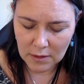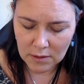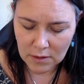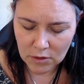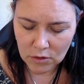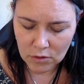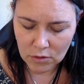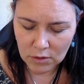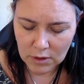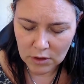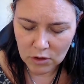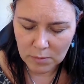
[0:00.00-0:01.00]
is that you
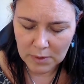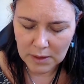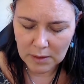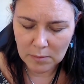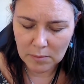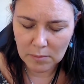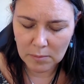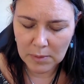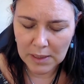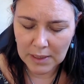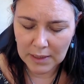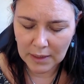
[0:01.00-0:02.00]
need to
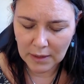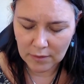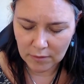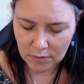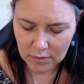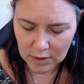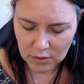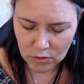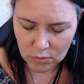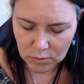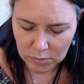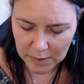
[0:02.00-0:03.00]
believe that
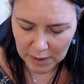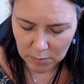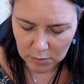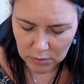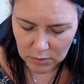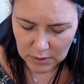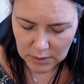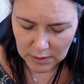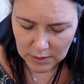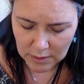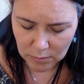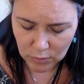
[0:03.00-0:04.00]
you will be able to see
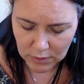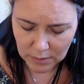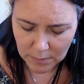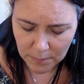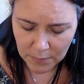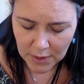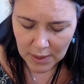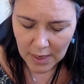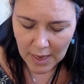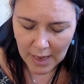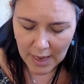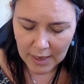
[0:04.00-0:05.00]
someone,
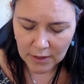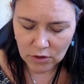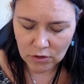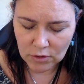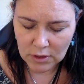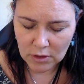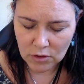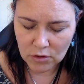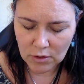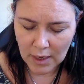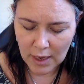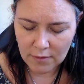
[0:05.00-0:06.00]
and you need
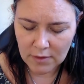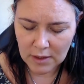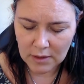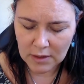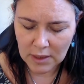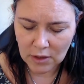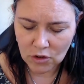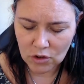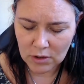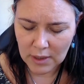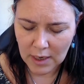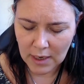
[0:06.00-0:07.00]
to have the
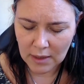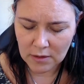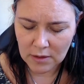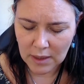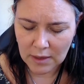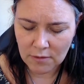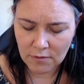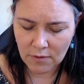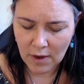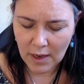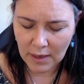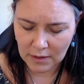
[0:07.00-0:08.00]
intention and
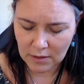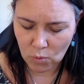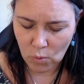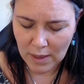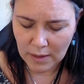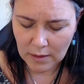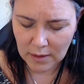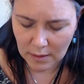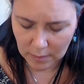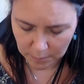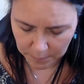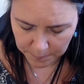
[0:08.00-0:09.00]
invite,
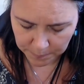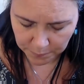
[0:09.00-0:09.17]
welcome